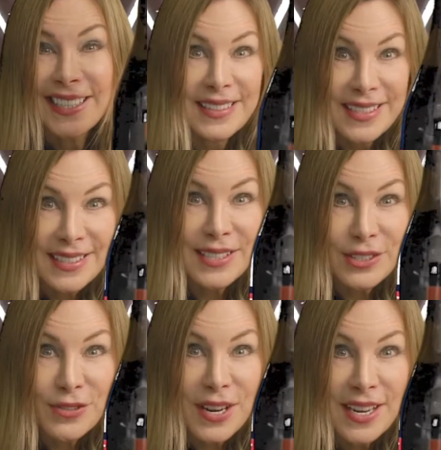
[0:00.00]
this
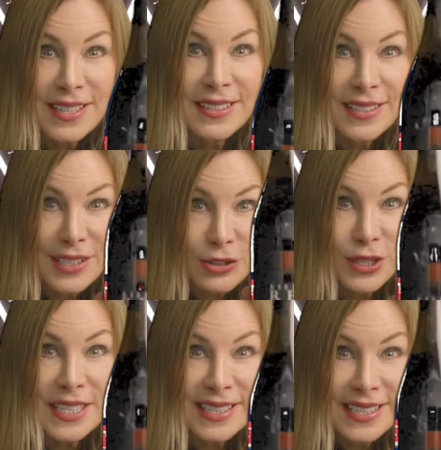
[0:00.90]
Syrah, this
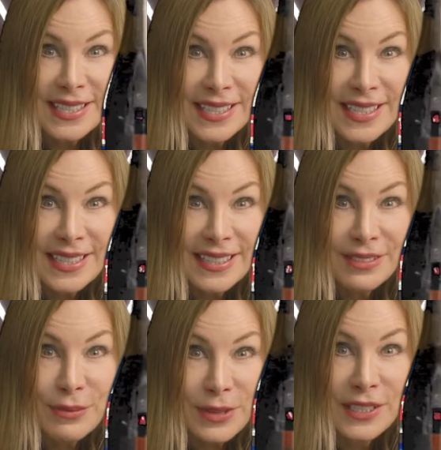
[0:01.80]
2016
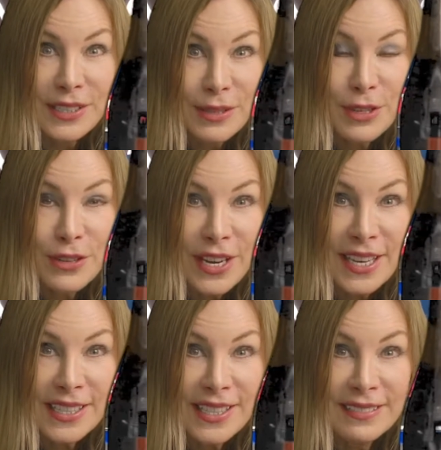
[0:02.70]
from the Columbia
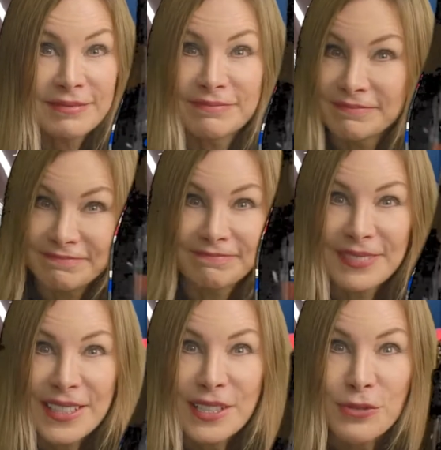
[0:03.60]
Valley,
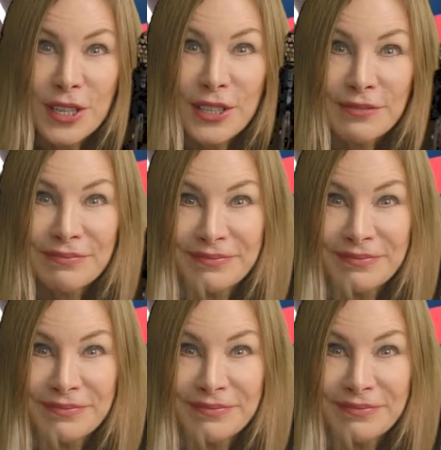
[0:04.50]
is a winner.